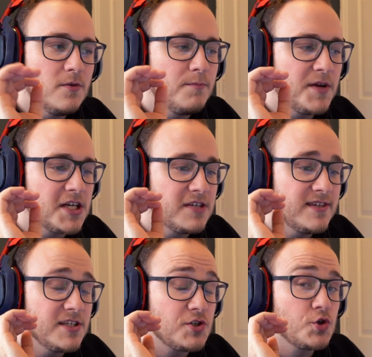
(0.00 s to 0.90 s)
because of
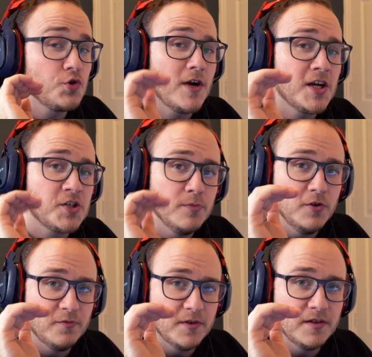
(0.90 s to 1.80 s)
its trash
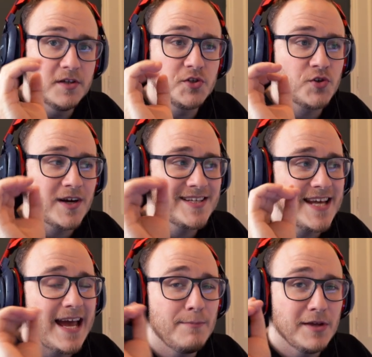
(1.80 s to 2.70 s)
movement that tried
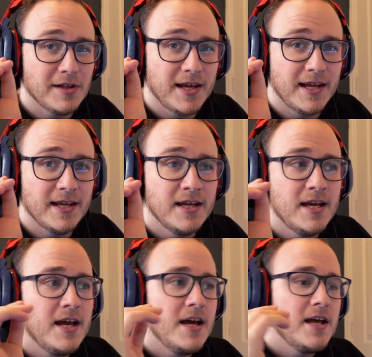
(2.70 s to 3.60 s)
to emulate
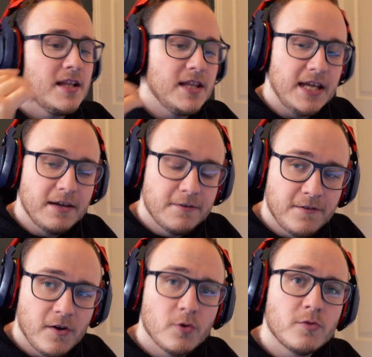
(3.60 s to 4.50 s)
the
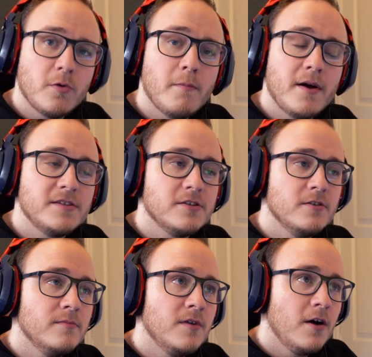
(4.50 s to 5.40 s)
forward
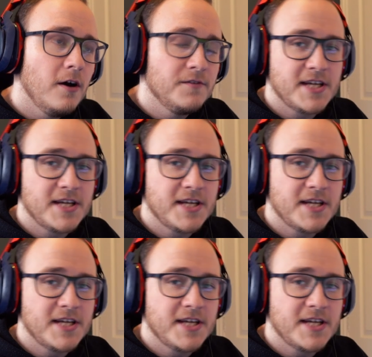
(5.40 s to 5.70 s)
momentum of